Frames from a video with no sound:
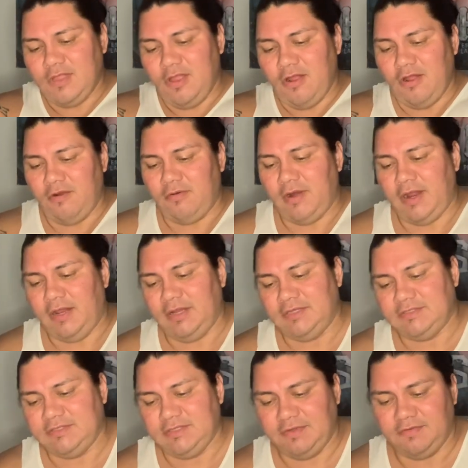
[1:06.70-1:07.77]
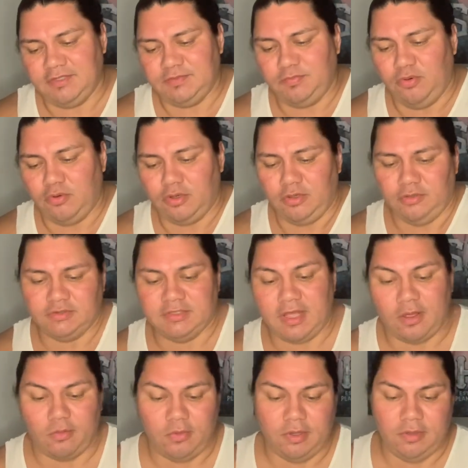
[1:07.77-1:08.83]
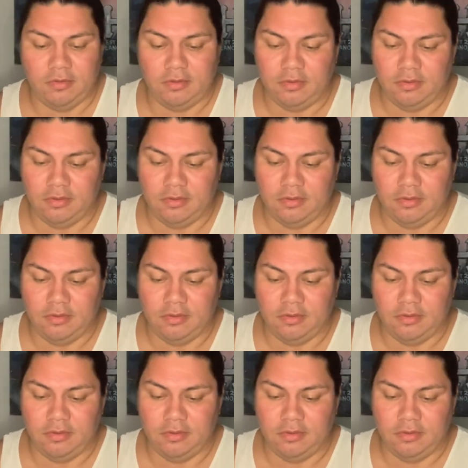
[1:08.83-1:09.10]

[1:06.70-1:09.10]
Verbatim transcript: All right, let's see if this pour goes down well.